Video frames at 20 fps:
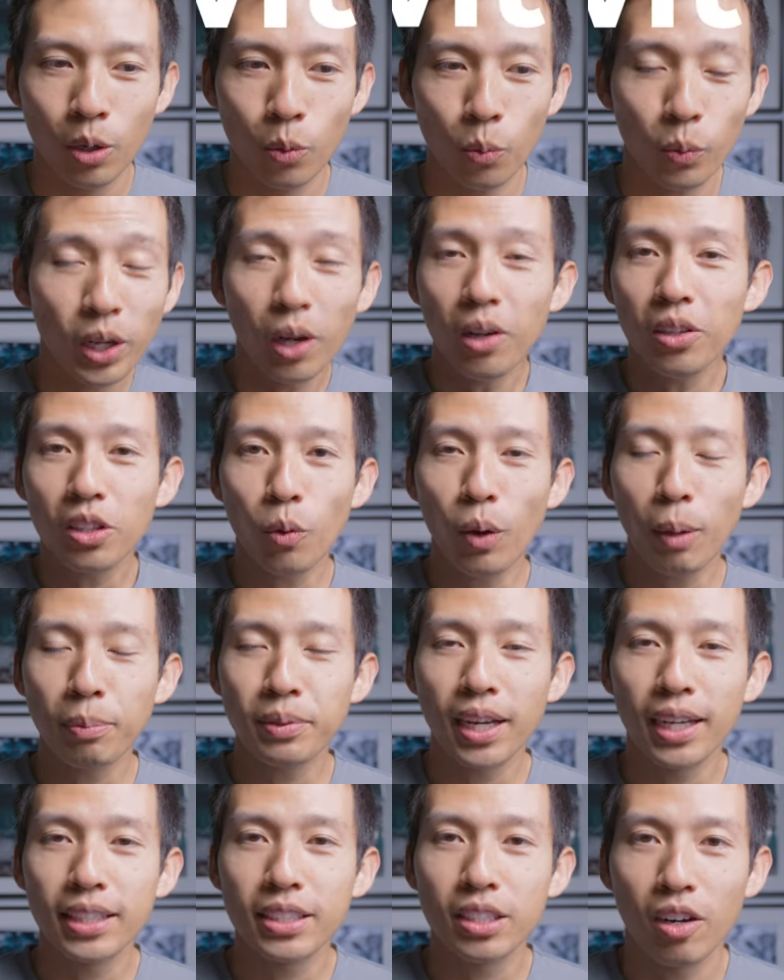We all know
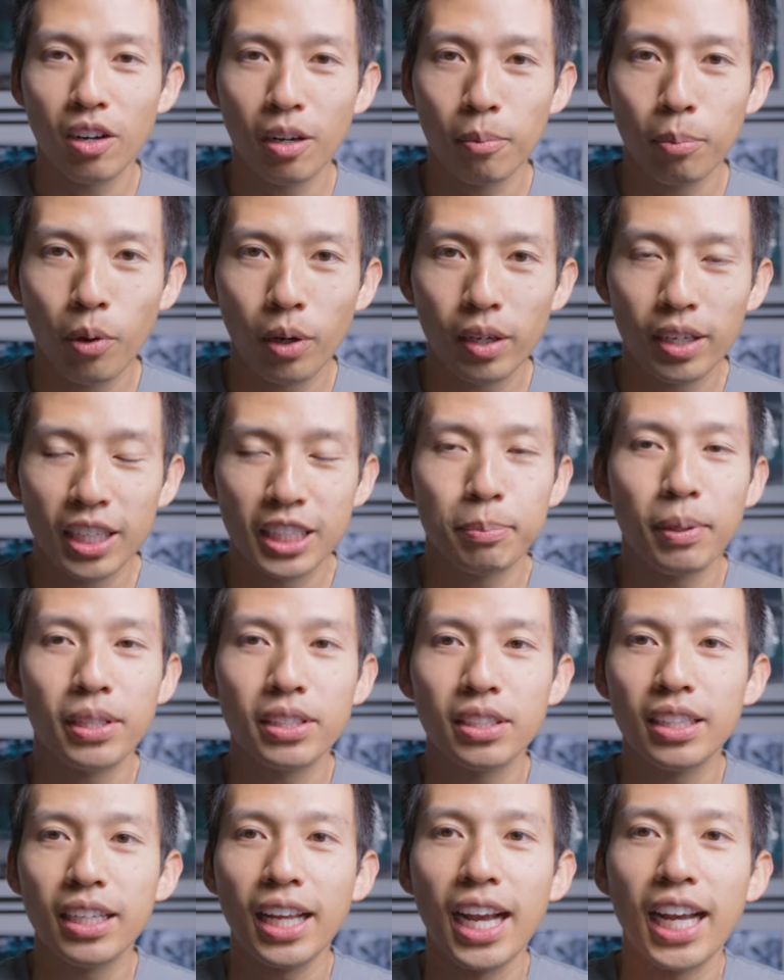websites are important,
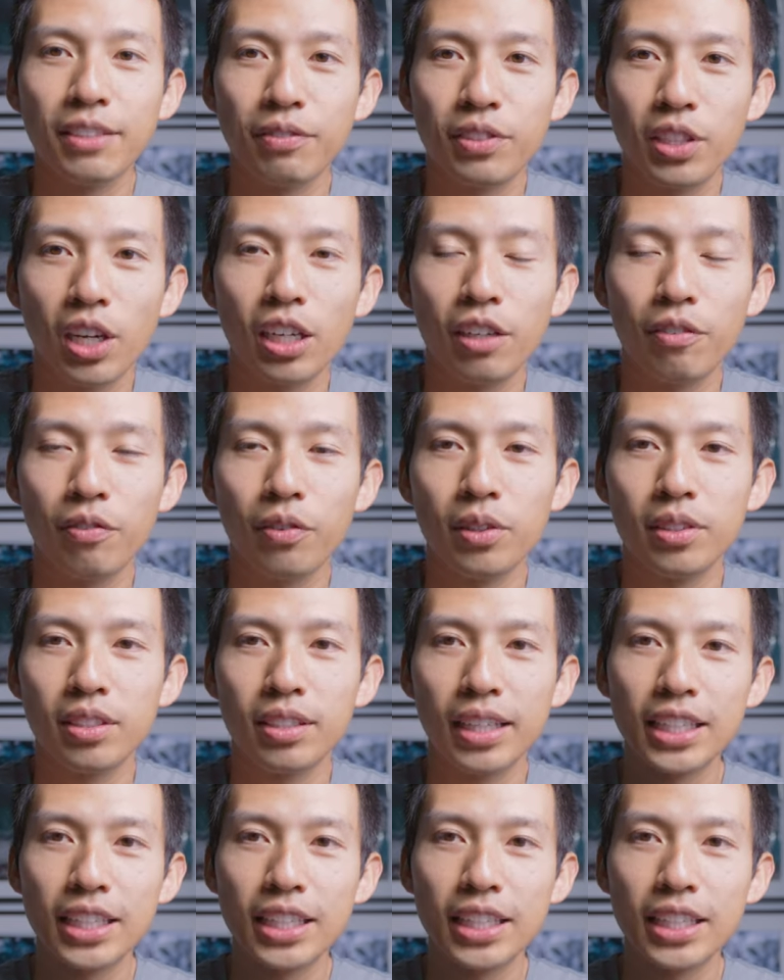especially as photographers.